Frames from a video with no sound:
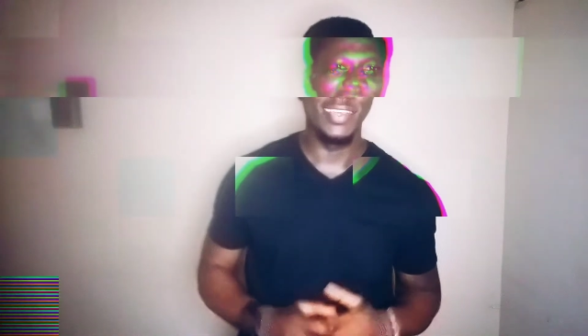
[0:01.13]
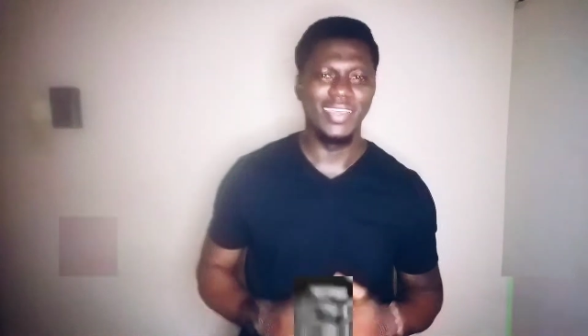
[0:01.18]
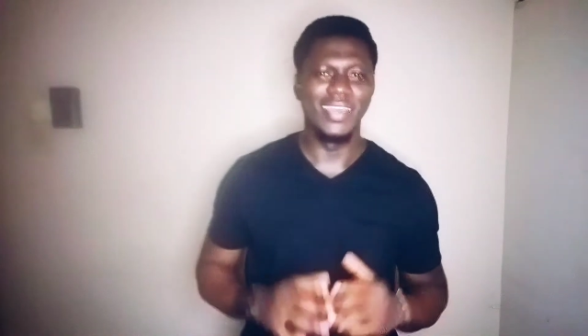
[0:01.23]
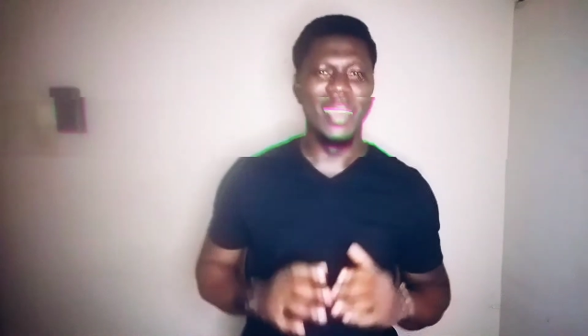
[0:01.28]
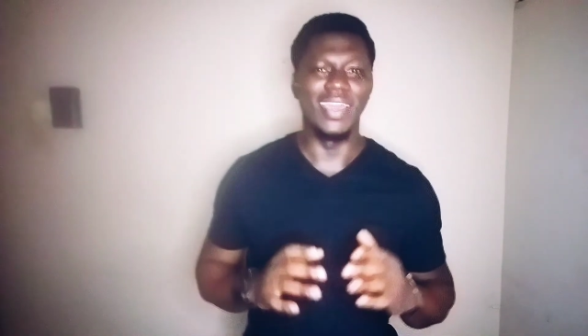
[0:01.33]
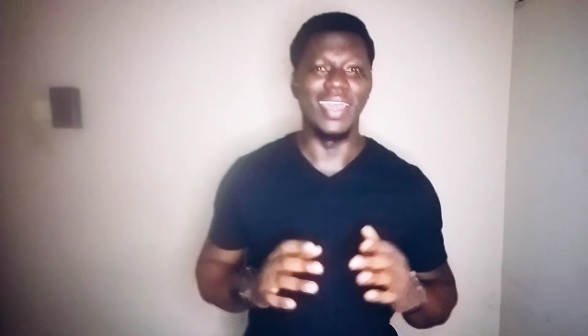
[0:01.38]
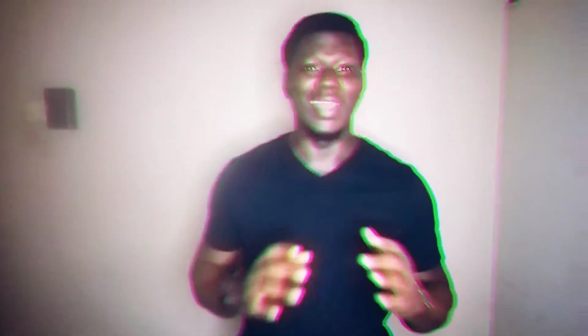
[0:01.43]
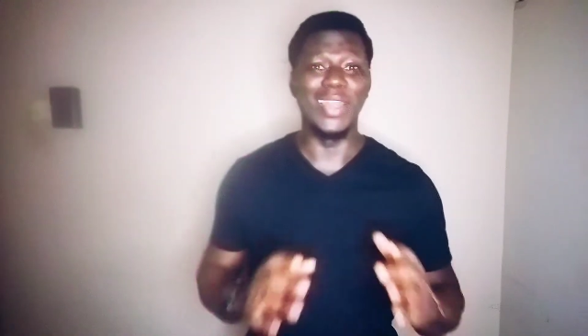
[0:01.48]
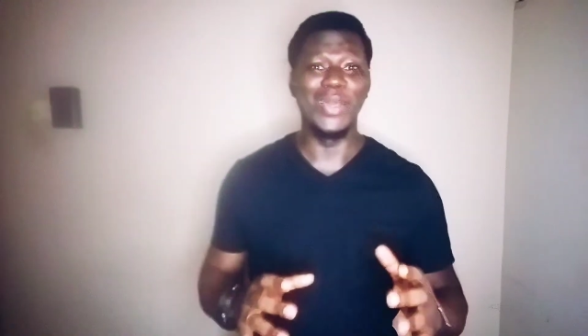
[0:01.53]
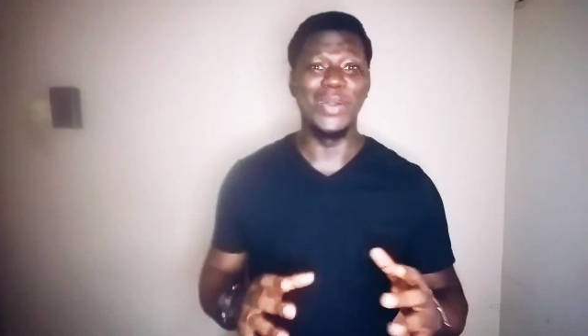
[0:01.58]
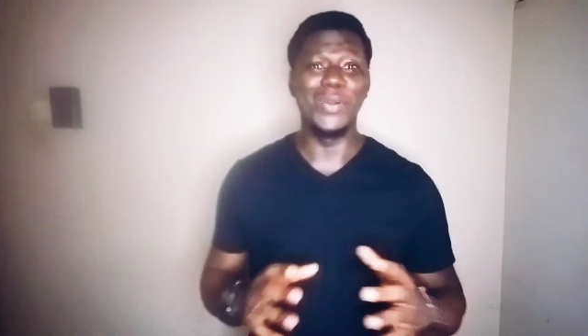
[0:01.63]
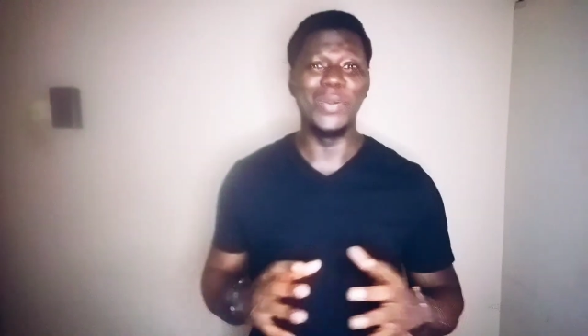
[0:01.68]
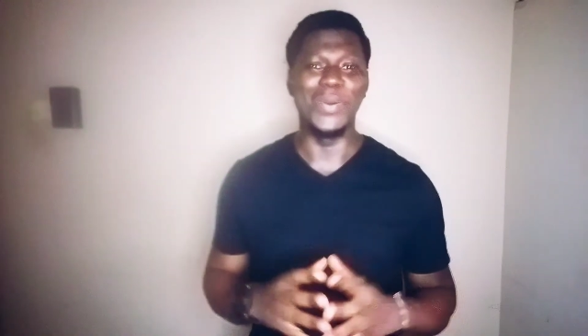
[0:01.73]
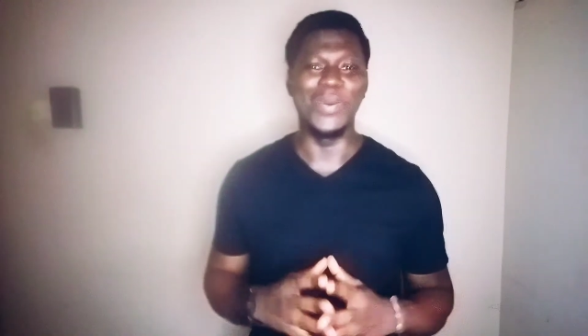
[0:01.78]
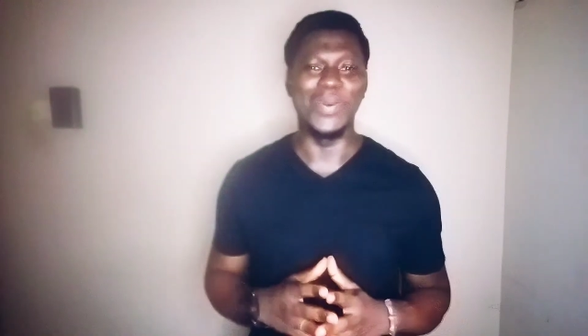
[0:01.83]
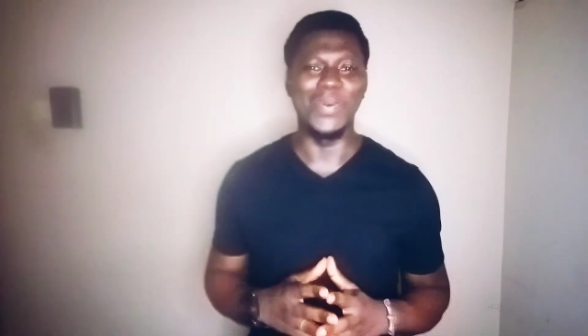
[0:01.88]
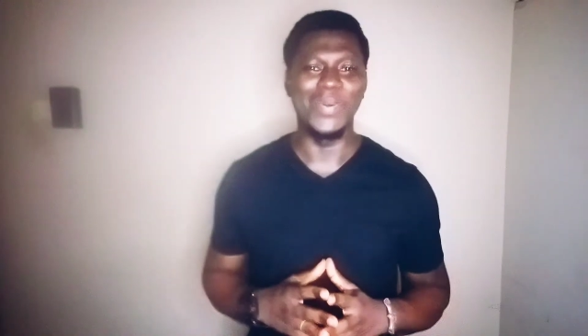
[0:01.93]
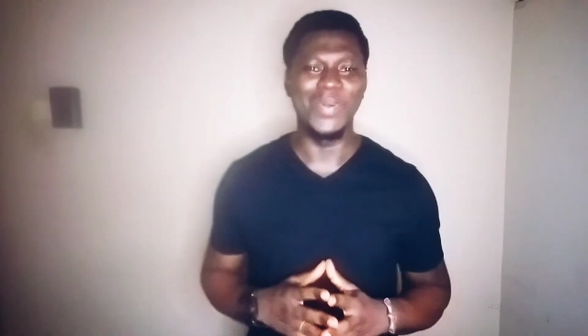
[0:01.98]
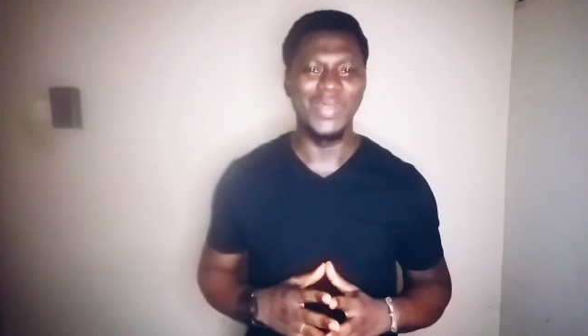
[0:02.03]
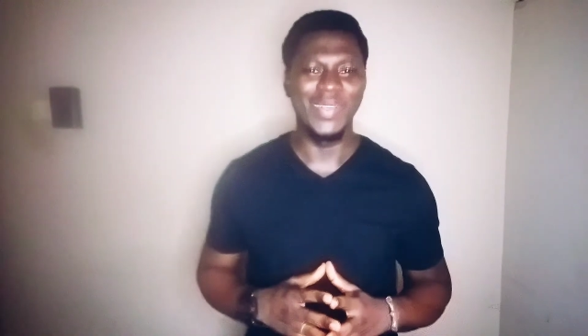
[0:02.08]
Hello,
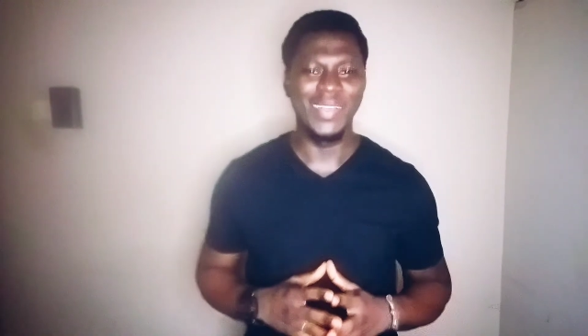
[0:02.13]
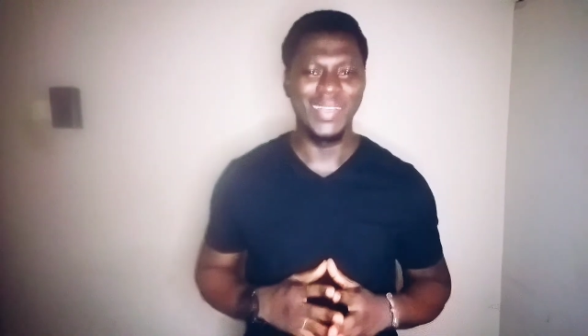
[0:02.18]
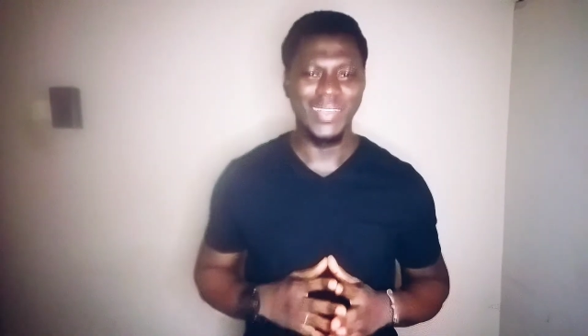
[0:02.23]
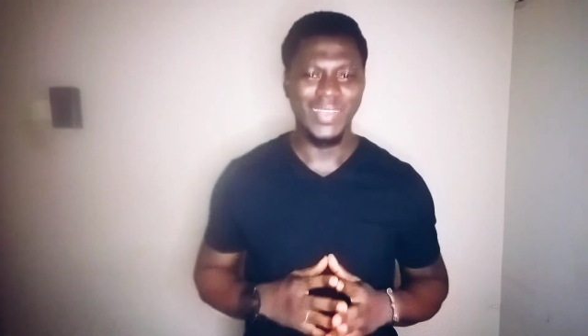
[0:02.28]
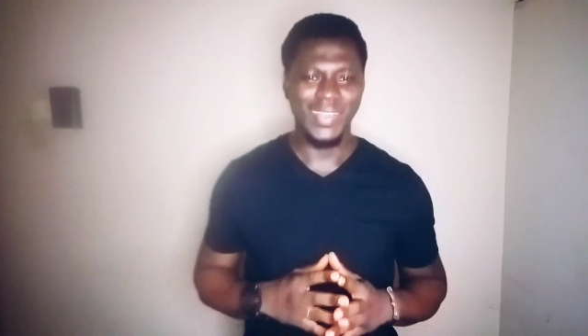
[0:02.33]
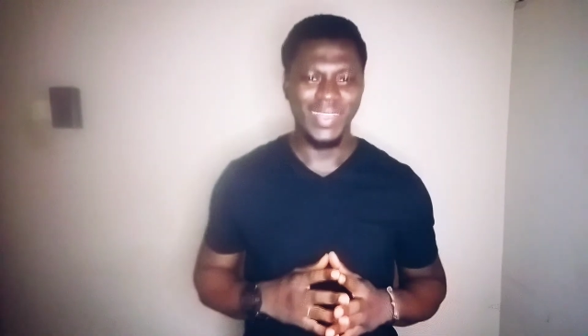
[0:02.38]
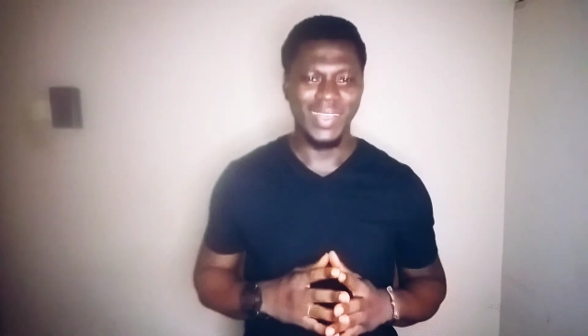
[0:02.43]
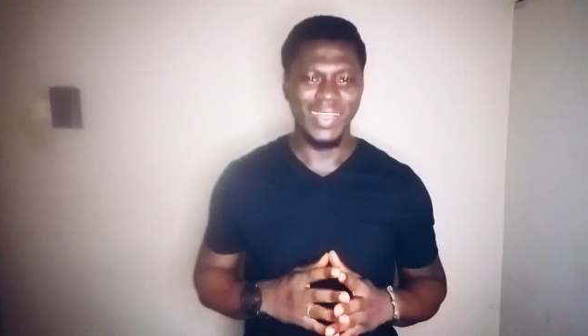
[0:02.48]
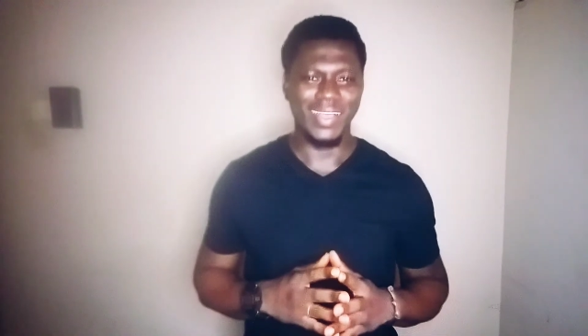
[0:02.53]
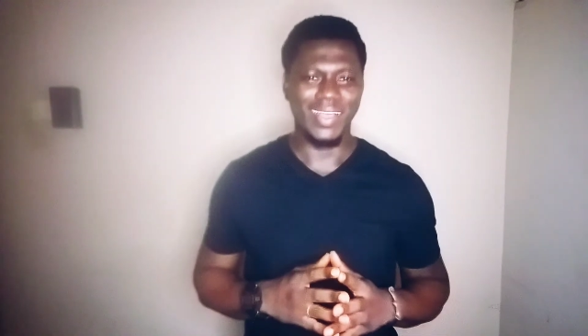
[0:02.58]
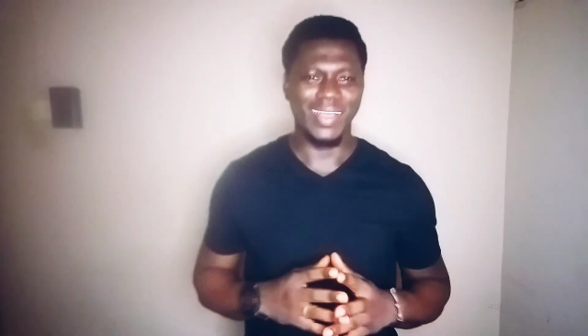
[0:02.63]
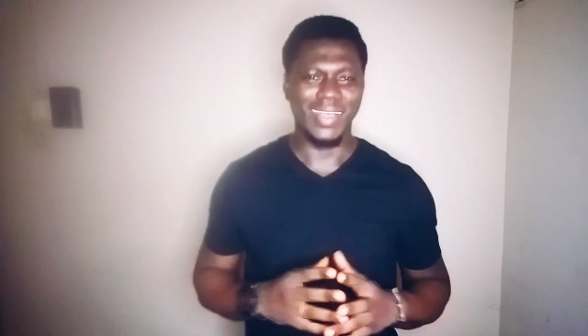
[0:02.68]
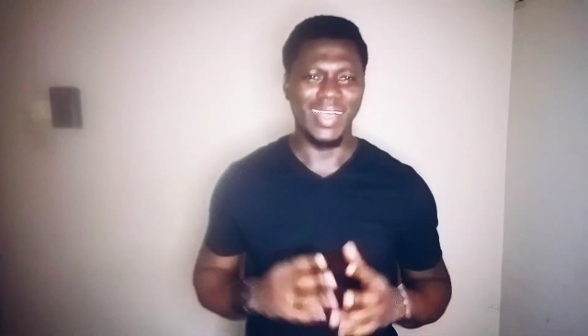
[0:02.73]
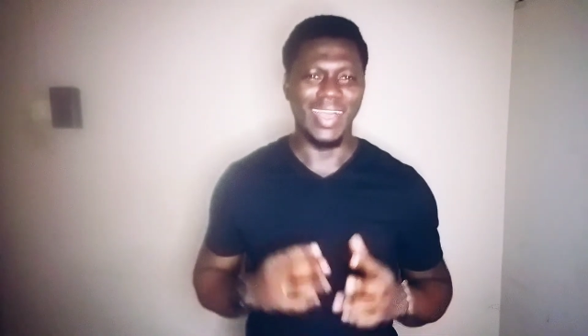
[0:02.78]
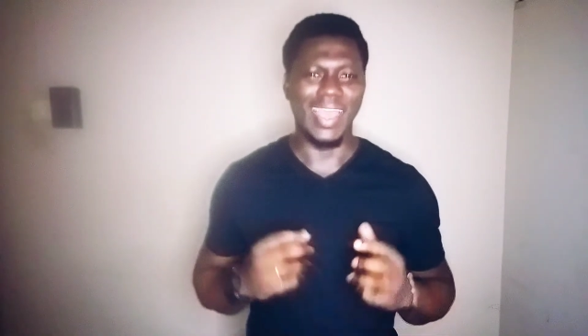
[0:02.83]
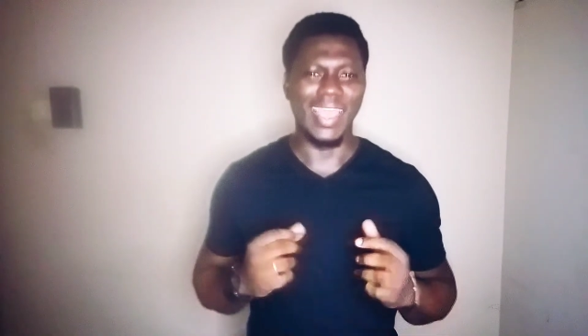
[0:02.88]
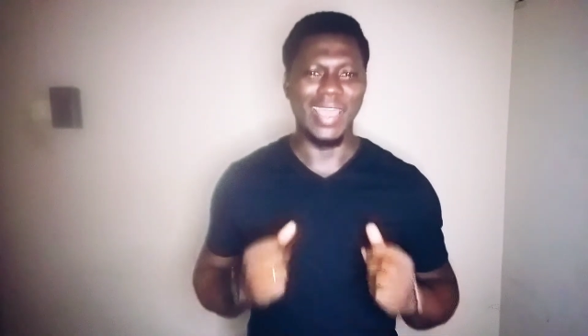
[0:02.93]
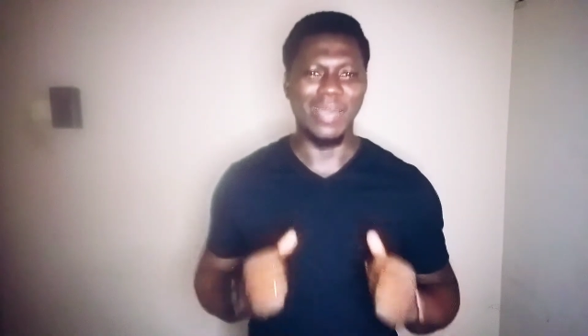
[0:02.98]
I